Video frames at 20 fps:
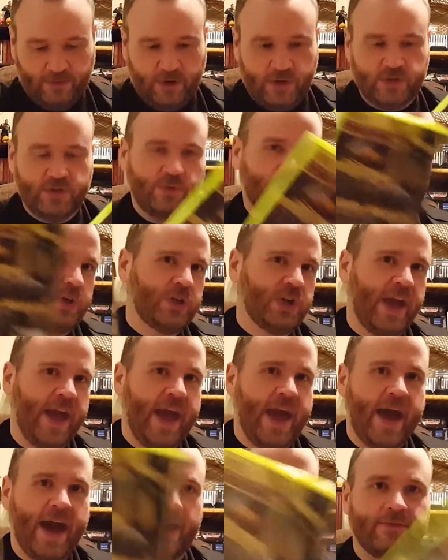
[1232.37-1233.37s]
version, which I
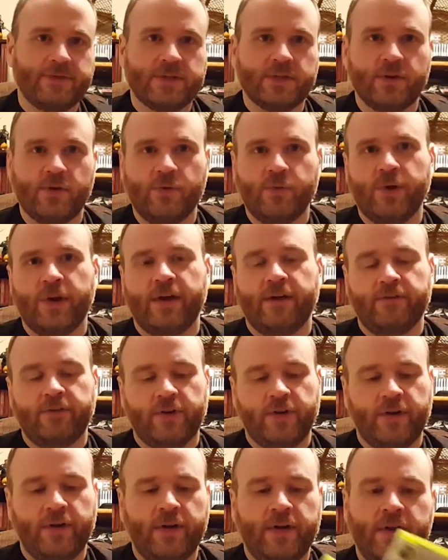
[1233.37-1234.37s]
have, so
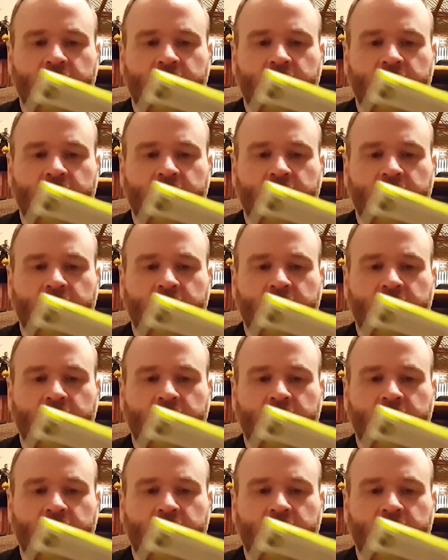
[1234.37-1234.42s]
whatever.